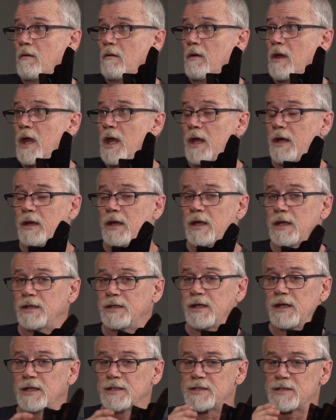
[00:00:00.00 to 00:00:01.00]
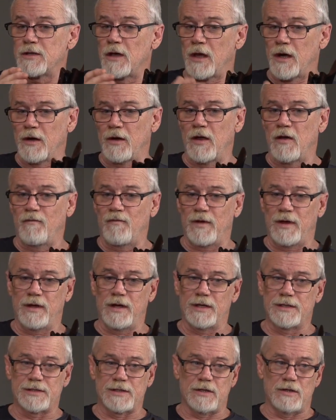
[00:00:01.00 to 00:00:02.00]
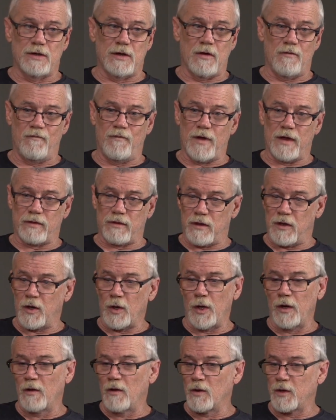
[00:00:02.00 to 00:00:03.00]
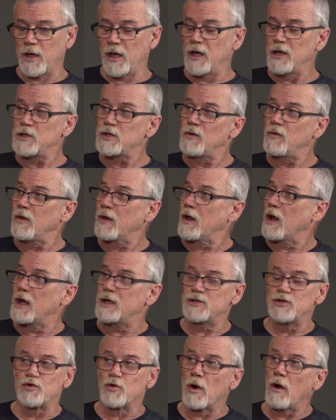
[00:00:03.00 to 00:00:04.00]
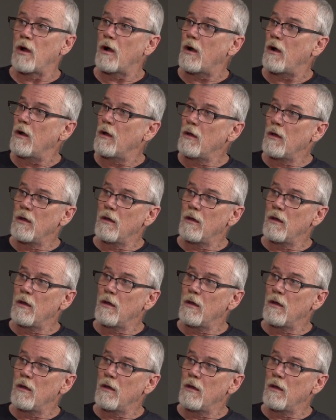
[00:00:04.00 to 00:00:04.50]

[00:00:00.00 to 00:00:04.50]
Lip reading: And it's not enough, it doesn't affect the carry location, the guy's draw,